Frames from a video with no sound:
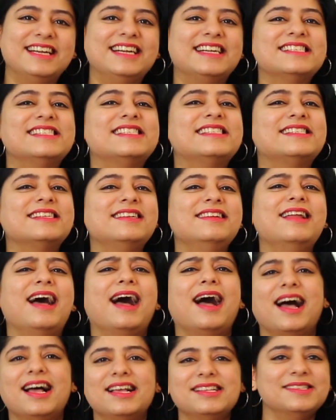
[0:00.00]
it is still
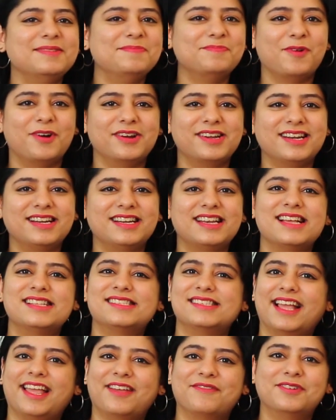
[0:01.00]
as important
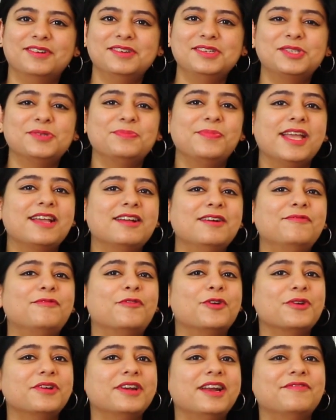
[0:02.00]
as ever to make a
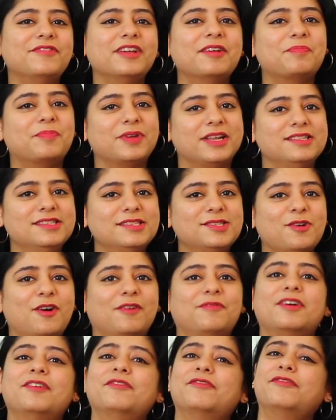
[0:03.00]
photographic prints
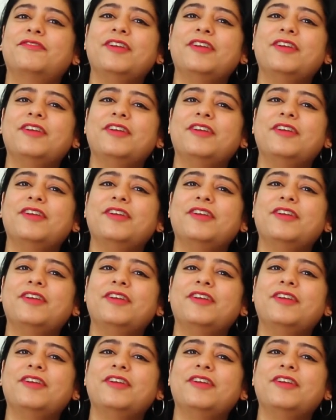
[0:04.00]
of our